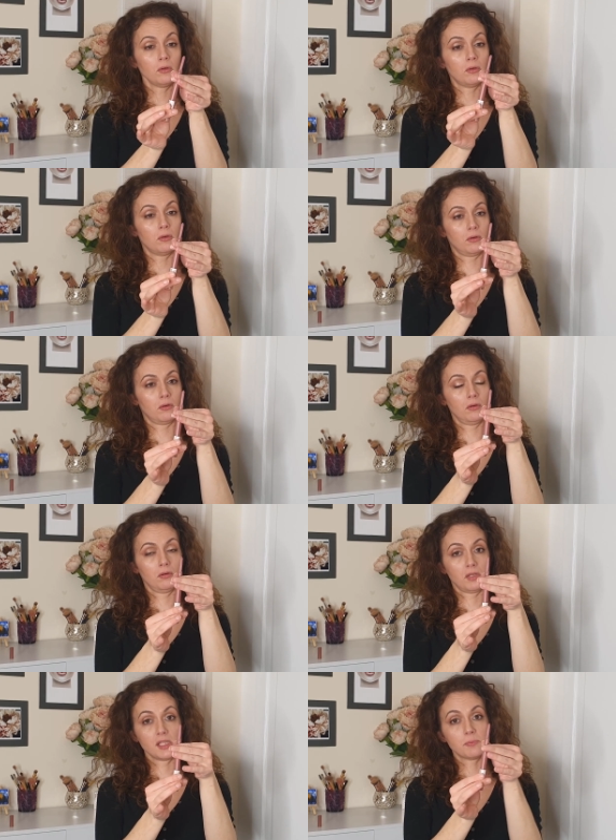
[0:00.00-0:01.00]
Ooh,
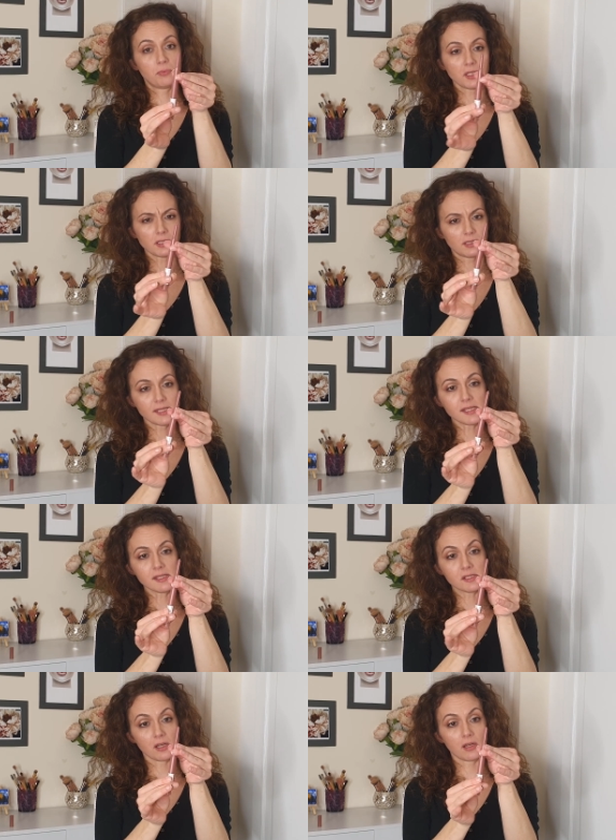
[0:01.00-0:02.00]
it's pretty decent
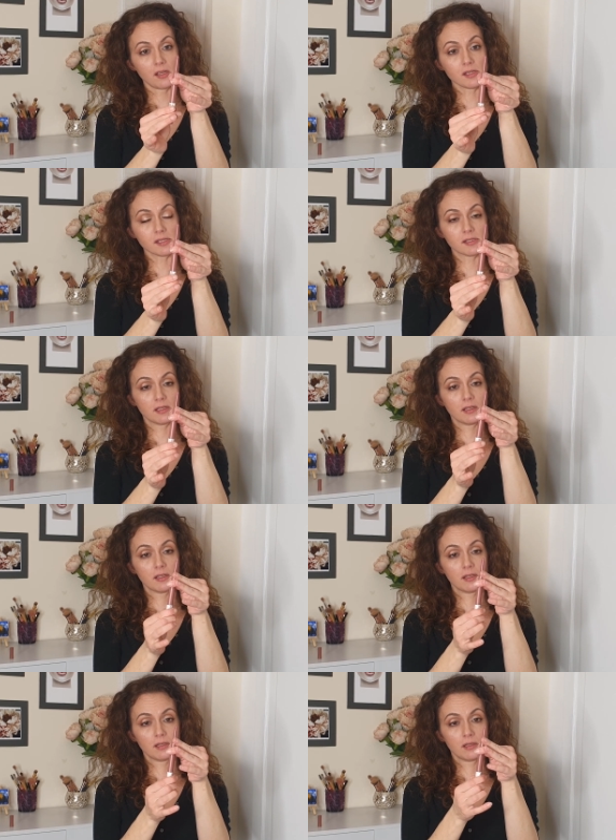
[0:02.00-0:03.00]
size.
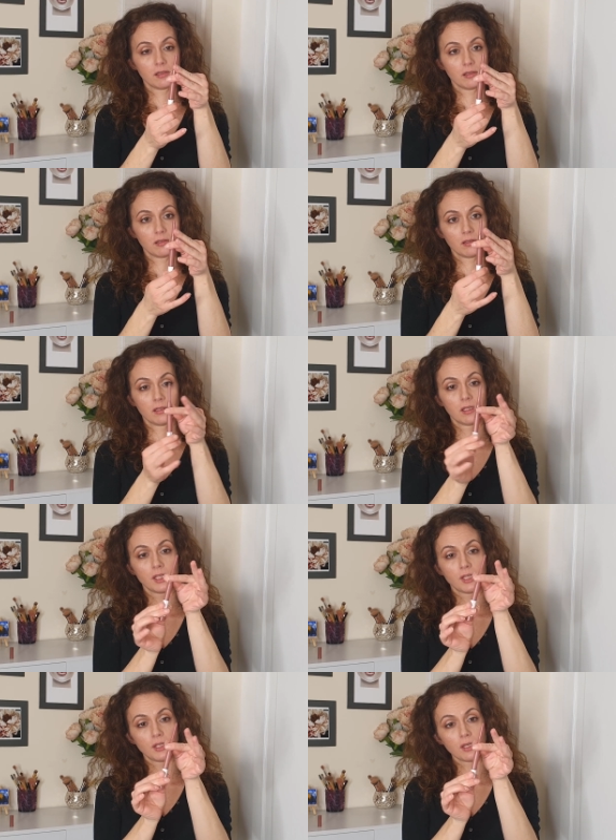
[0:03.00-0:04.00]

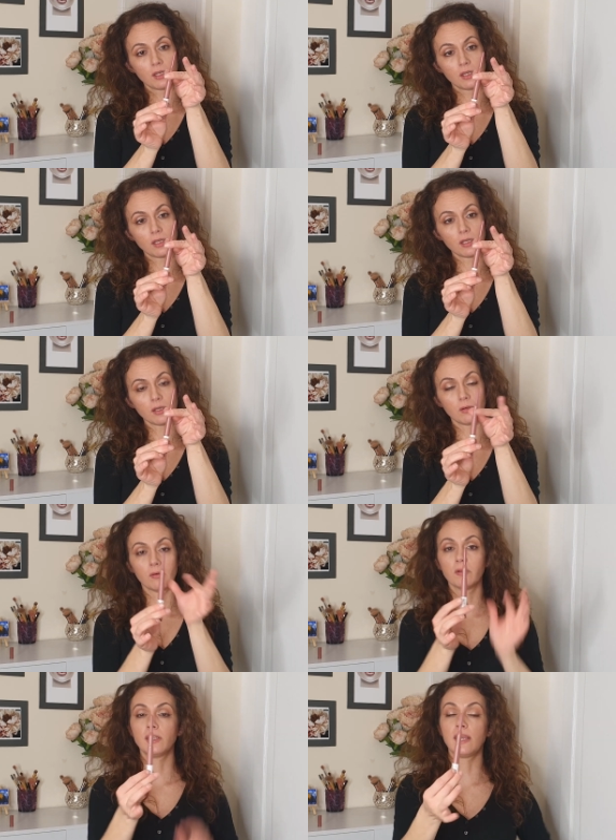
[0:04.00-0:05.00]

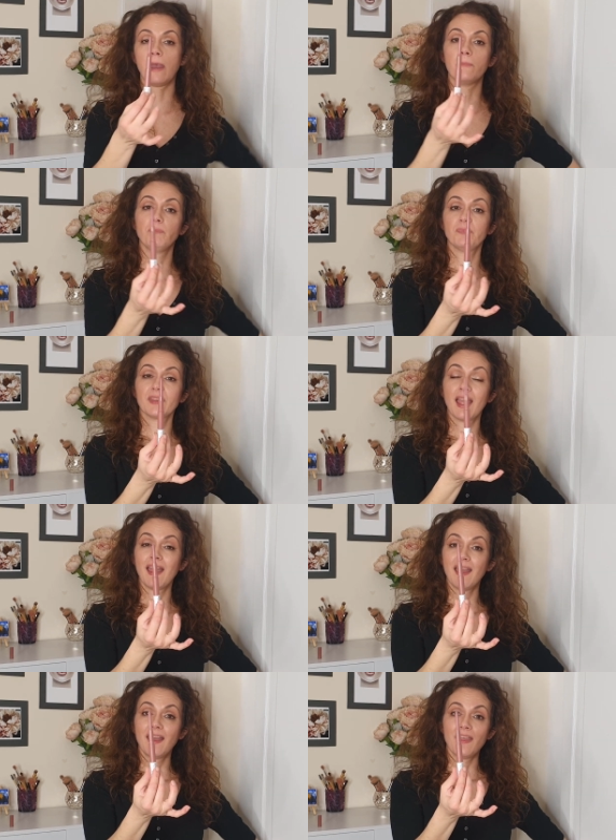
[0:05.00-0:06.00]
Yoo-hoo! Yeah,
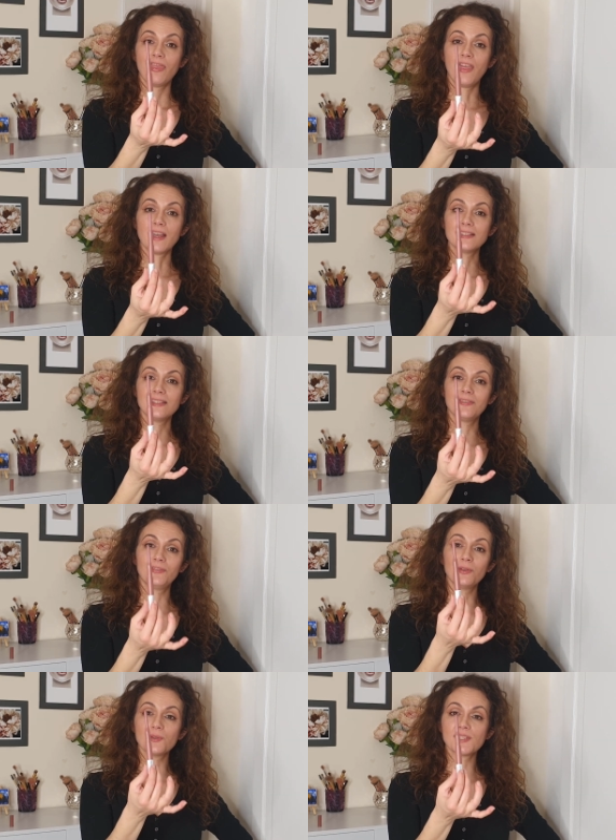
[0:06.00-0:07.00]
that's the
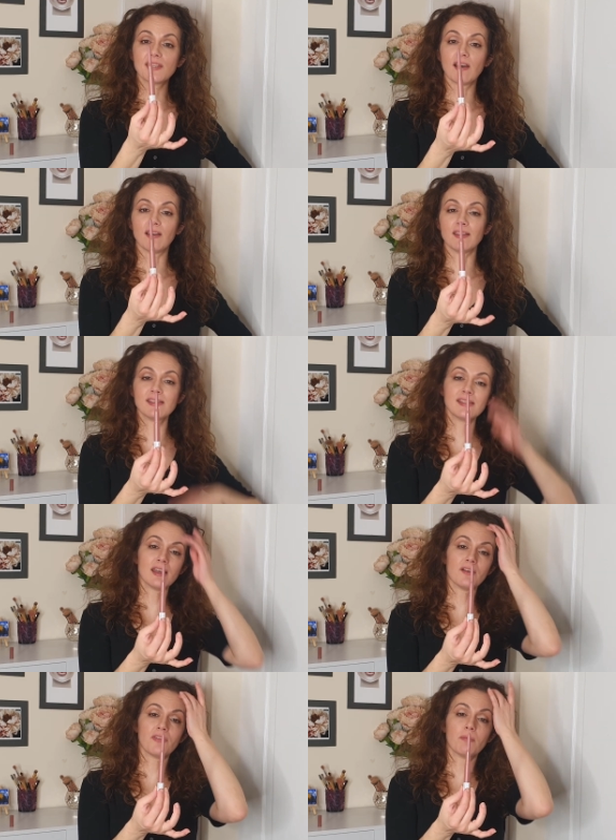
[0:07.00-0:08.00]
full size
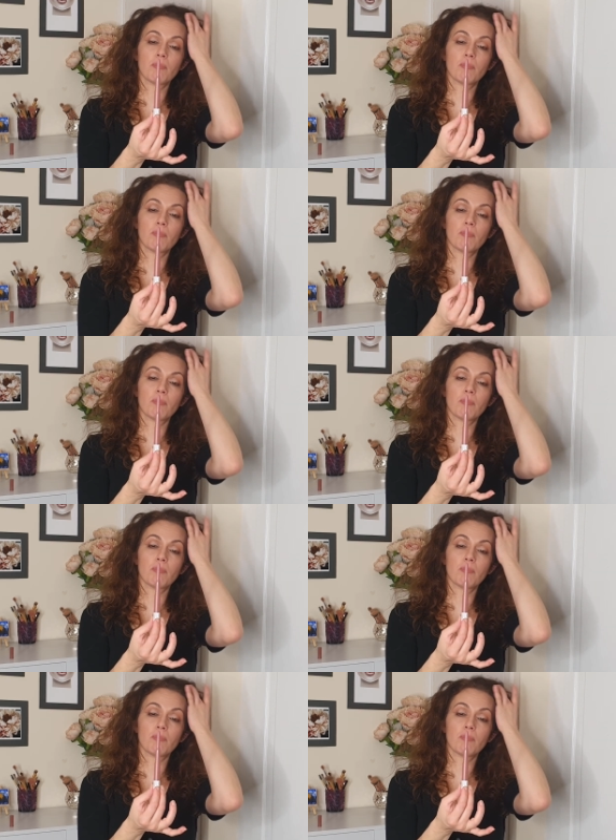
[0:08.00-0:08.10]
of the